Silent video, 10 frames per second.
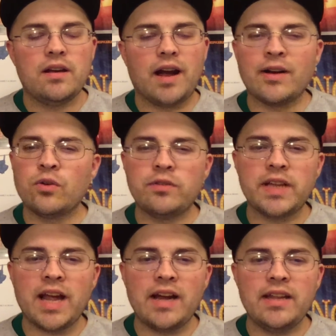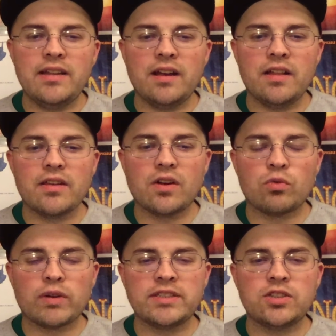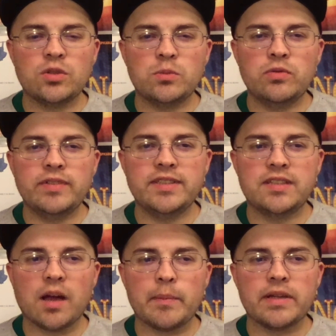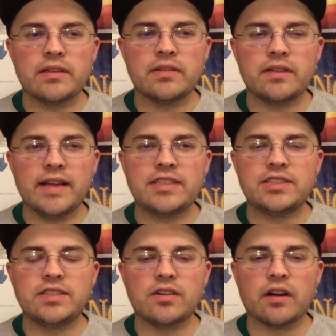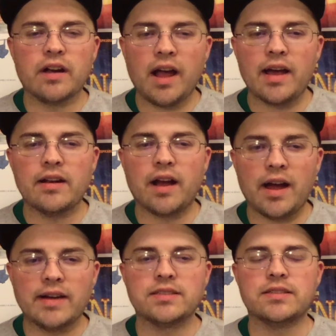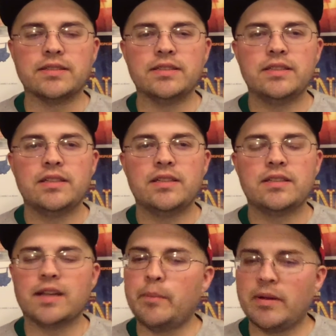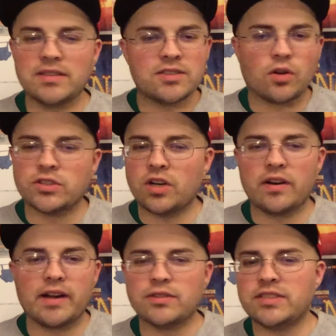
I don't know if they got any other original movies coming next year or not, honestly. They about to start churning out